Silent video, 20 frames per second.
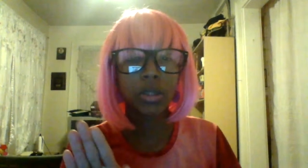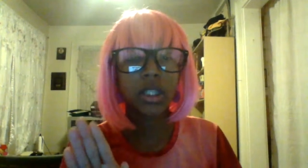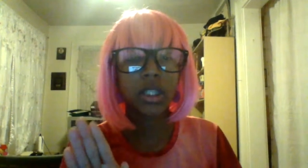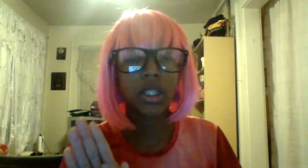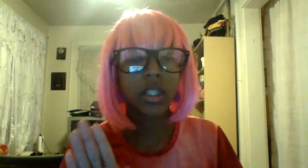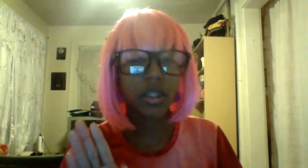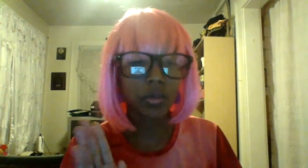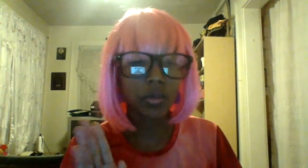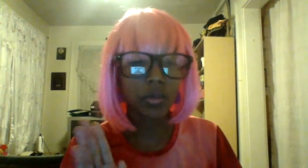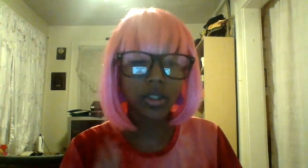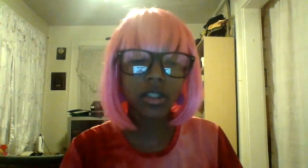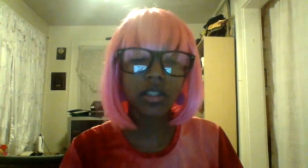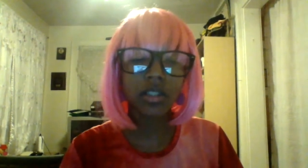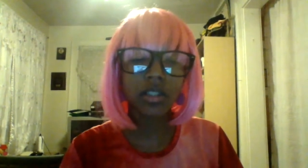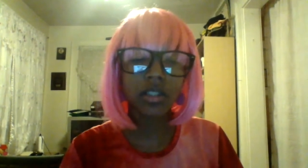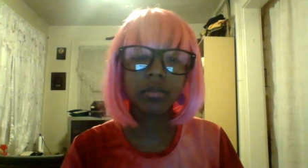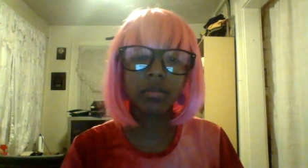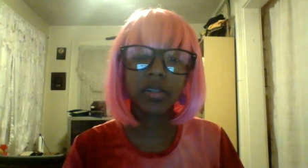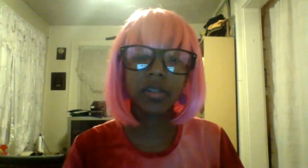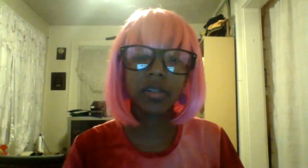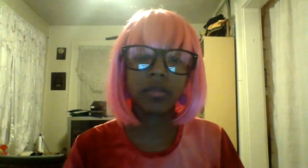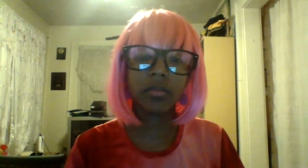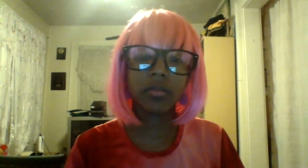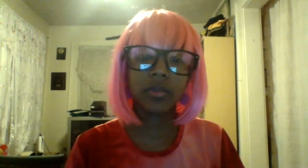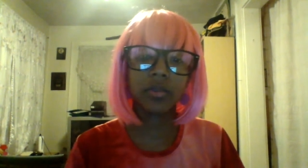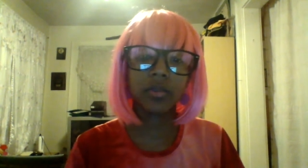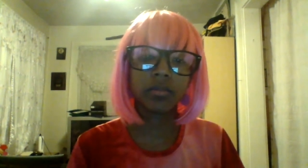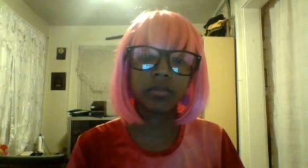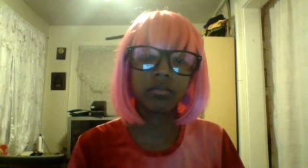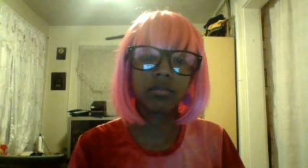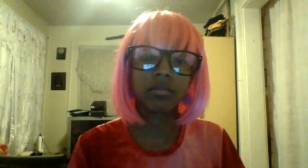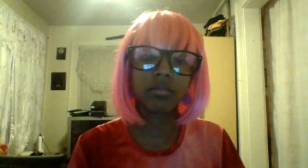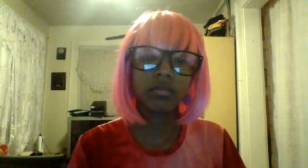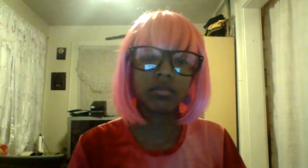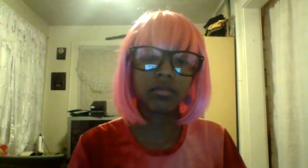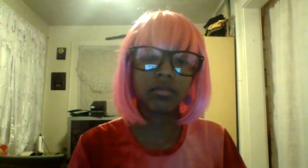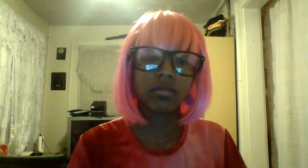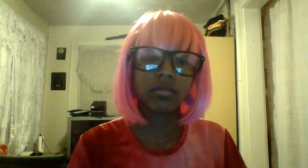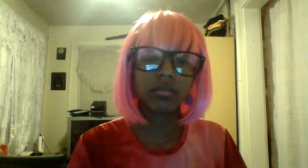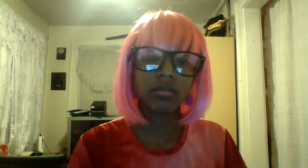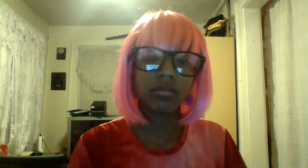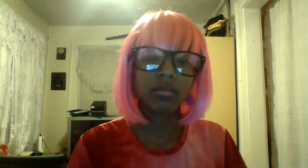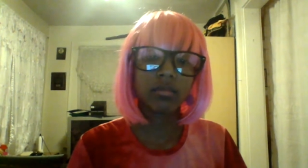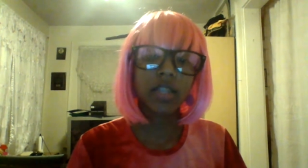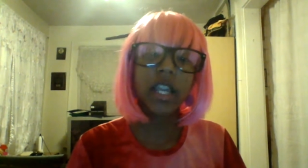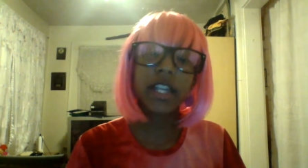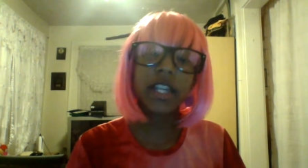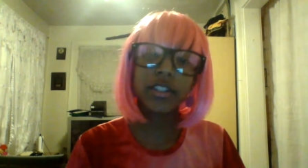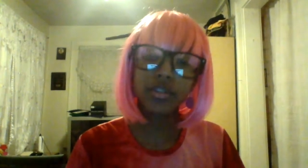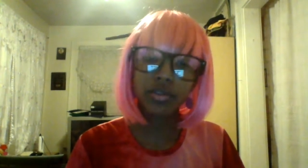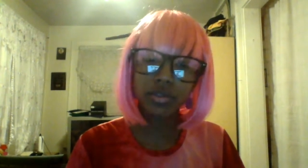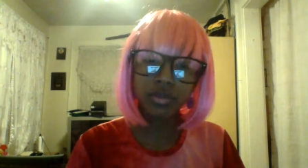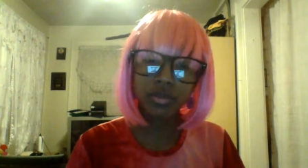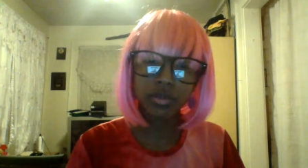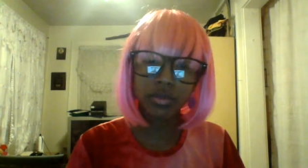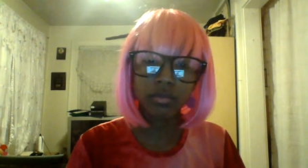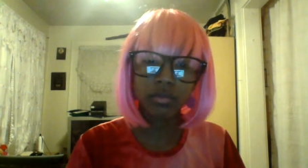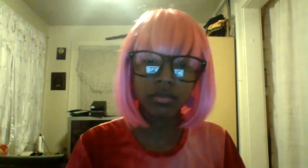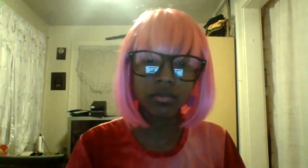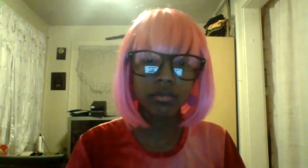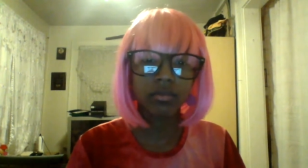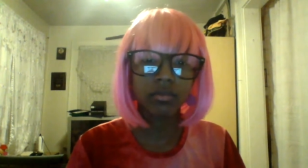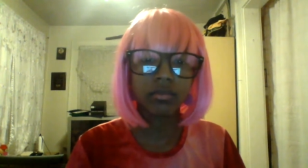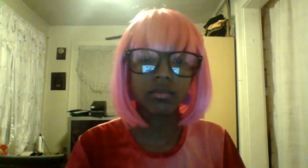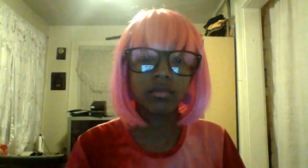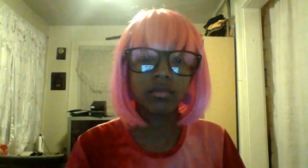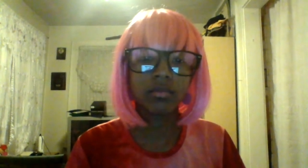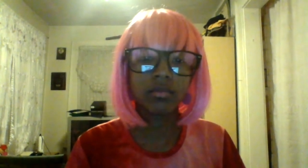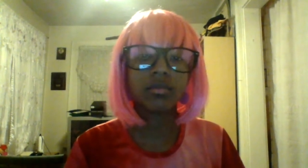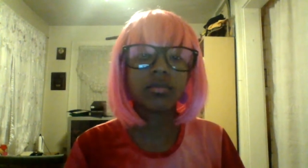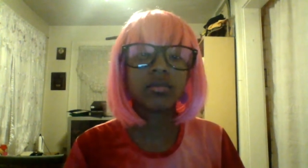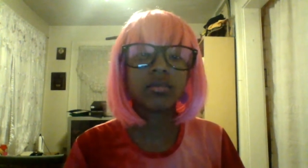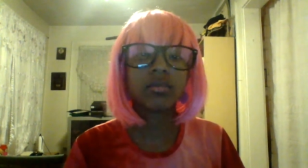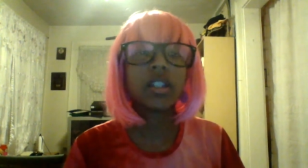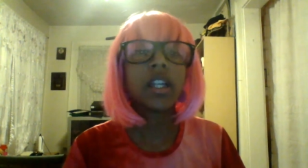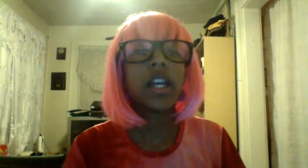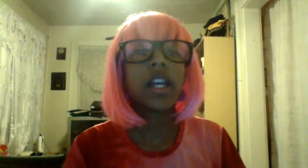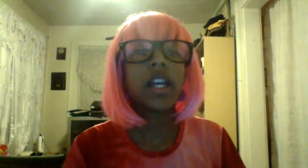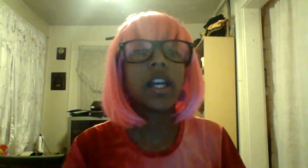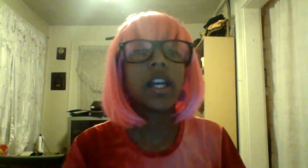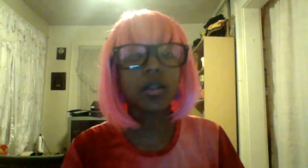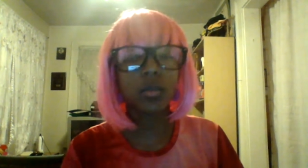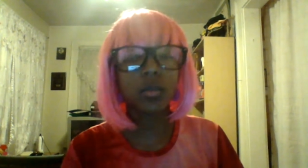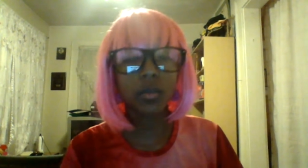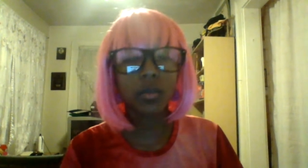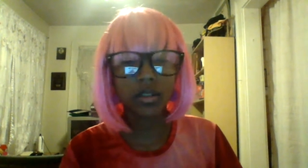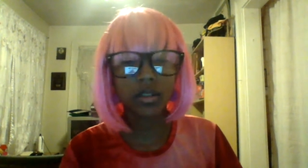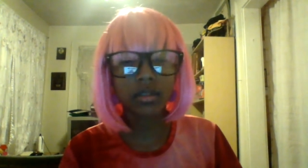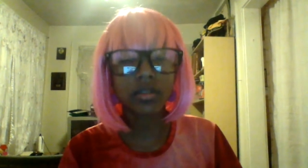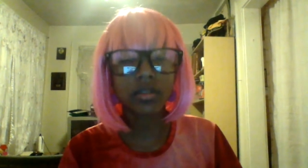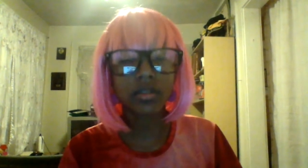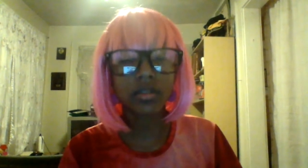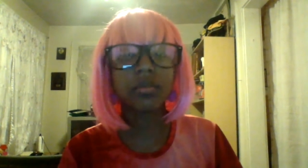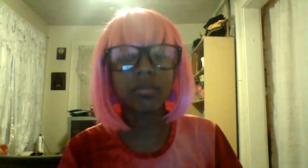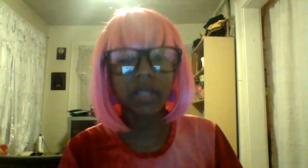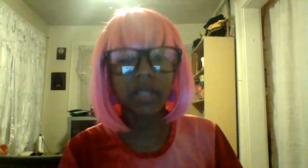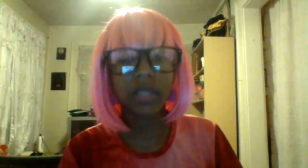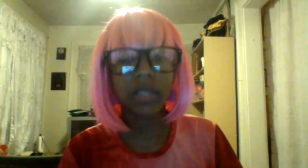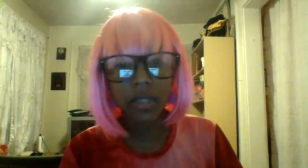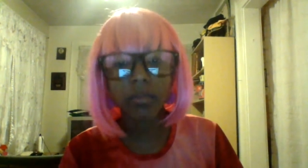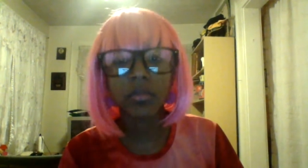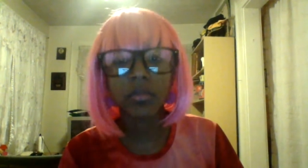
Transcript: I wish I could play more. I do. I want to play